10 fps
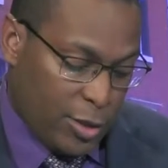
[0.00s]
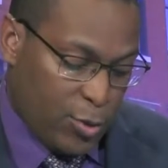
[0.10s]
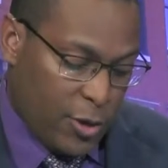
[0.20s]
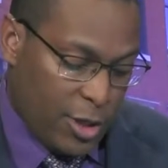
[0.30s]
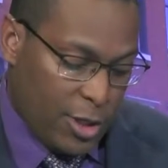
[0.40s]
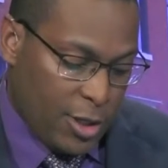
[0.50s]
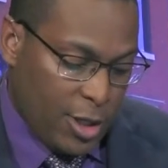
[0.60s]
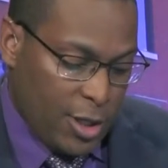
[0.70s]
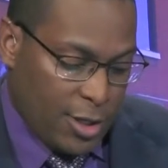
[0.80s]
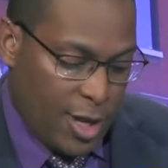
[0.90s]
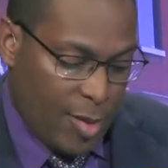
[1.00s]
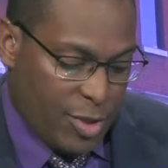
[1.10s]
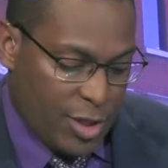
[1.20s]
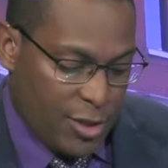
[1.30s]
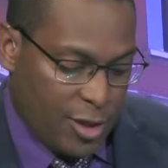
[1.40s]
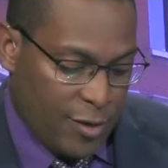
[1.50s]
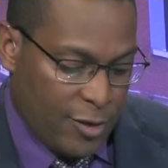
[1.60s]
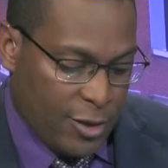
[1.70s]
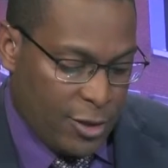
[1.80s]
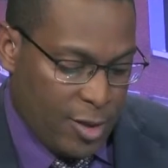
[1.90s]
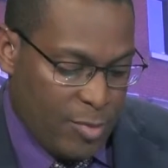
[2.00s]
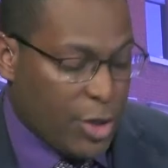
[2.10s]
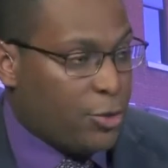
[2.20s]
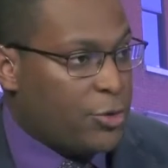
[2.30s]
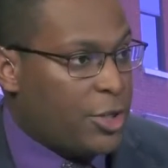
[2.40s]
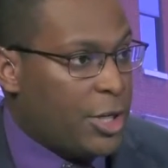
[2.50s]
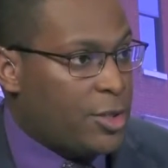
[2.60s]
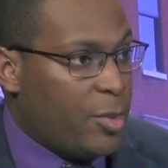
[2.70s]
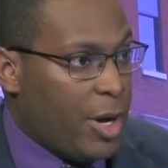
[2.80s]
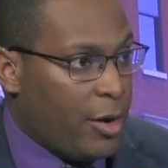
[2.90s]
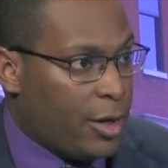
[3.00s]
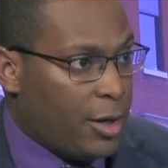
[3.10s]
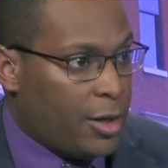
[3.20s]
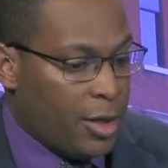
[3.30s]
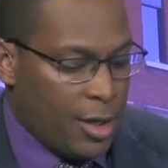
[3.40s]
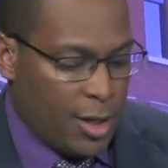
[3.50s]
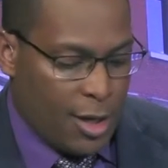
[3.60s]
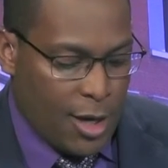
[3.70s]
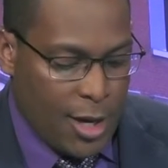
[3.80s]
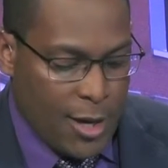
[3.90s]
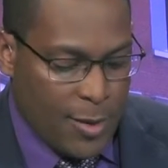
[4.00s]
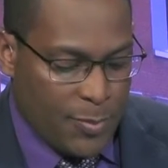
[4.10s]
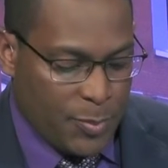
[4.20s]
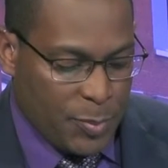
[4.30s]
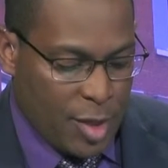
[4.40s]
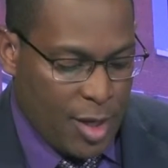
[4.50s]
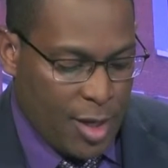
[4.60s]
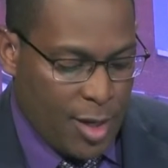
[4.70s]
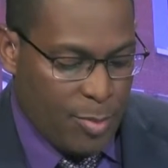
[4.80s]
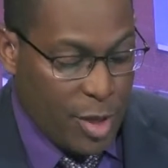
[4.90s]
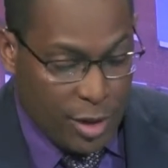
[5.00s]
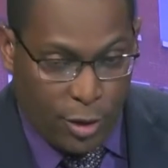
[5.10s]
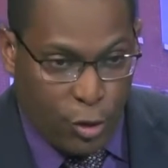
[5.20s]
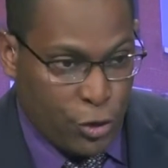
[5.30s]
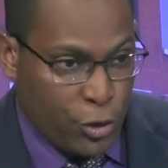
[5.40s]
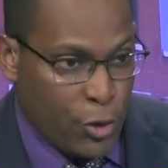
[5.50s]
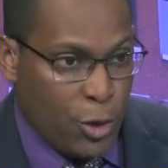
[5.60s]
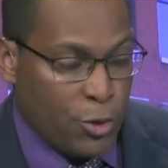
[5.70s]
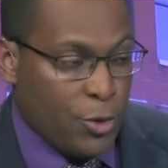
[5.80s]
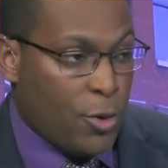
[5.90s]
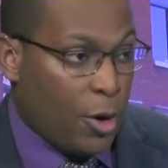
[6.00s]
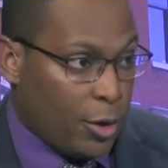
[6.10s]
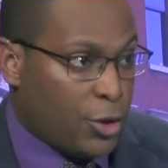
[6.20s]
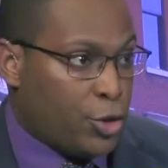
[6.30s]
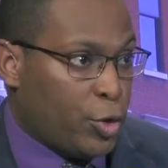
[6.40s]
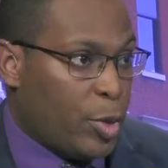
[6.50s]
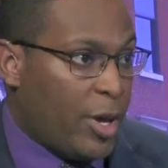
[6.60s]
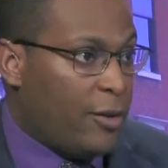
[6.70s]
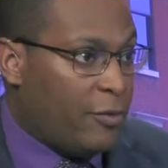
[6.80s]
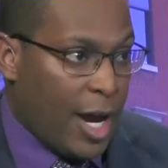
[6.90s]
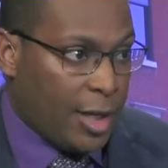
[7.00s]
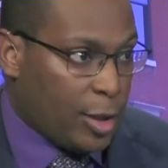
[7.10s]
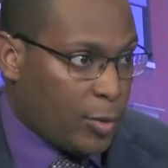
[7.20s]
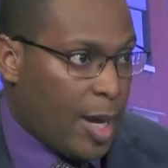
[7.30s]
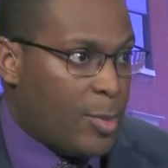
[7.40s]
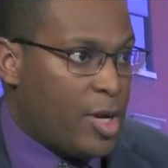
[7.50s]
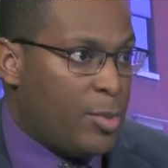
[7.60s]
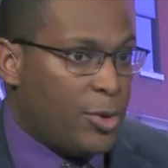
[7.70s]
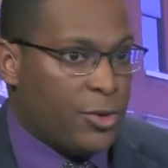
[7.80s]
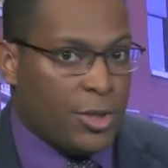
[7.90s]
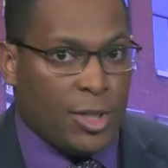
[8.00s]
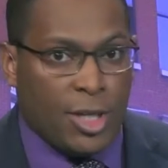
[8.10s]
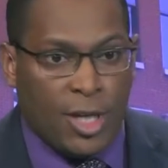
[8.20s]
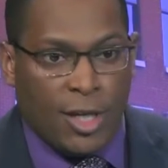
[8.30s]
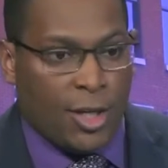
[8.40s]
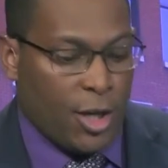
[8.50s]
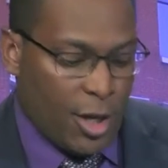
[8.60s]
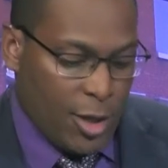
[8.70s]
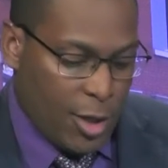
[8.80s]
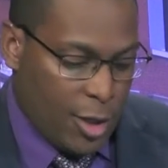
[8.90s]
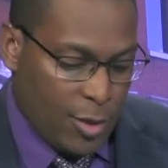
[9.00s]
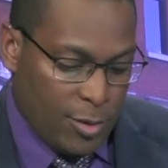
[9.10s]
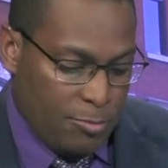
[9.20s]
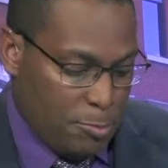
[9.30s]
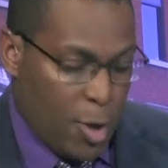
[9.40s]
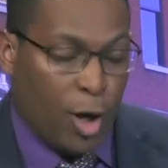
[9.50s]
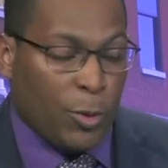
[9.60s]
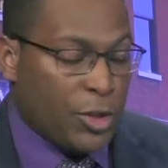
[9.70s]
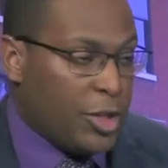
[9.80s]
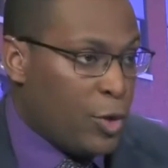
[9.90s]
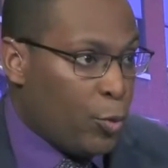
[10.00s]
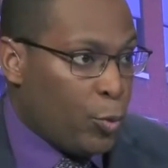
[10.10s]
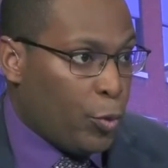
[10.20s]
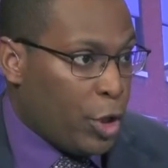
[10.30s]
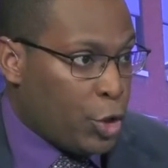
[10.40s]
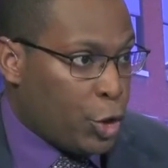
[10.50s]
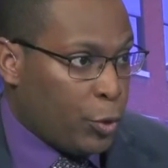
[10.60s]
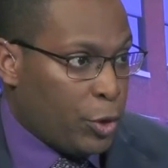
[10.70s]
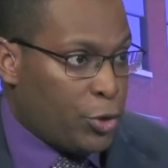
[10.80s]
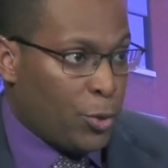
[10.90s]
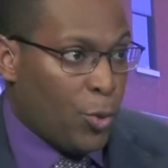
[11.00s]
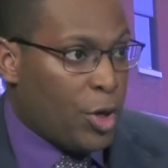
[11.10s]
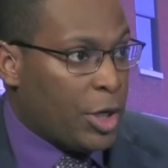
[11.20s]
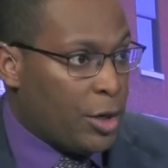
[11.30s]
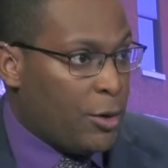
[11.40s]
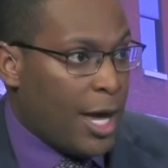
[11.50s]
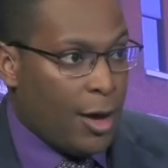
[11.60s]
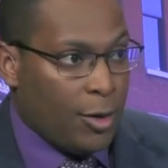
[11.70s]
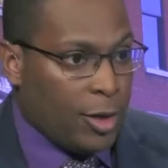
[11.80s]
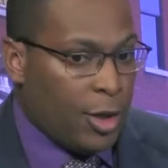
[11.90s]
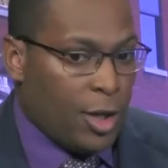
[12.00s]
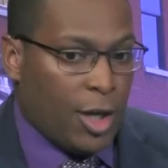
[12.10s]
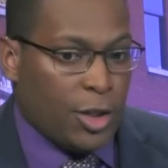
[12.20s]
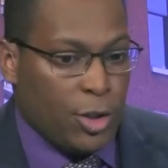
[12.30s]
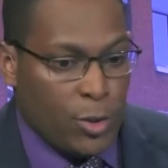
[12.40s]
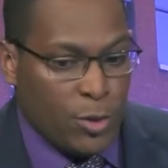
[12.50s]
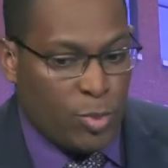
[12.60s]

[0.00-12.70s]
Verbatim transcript: as one of the top 10 safest metro cities in America. Mm -hmm. um, uh, but there are still those who are concerned about violent crime numbers yes. and uh, always need reassurance or wanting to know how uh, you as